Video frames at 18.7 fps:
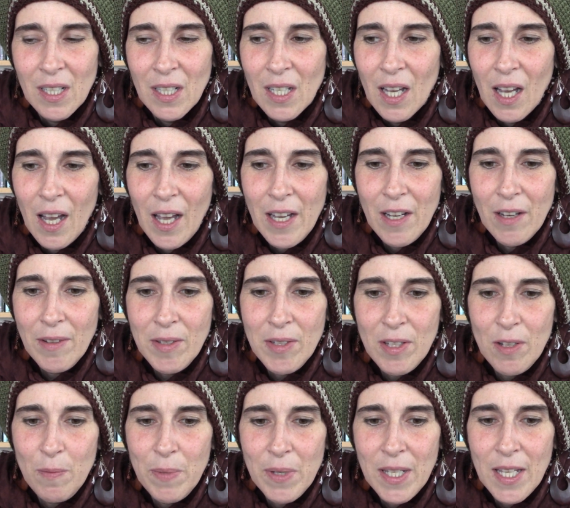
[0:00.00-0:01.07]
I
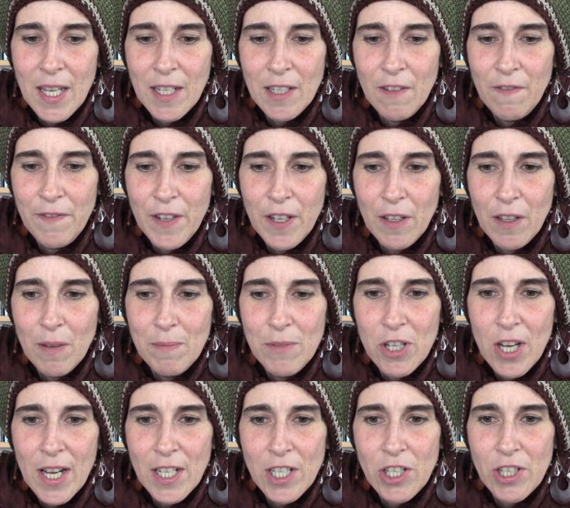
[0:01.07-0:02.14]
also began to feel
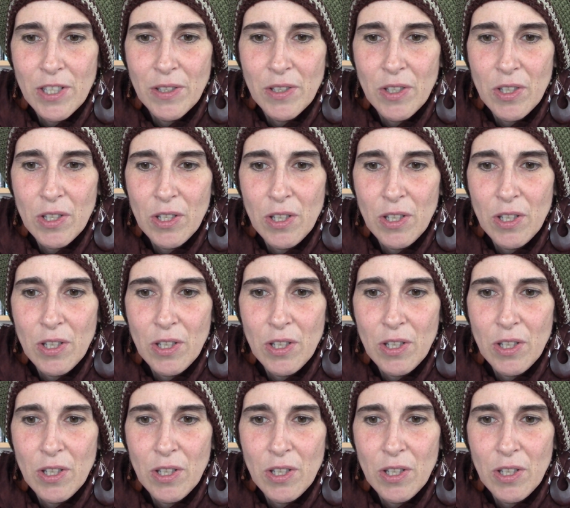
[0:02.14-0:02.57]
objections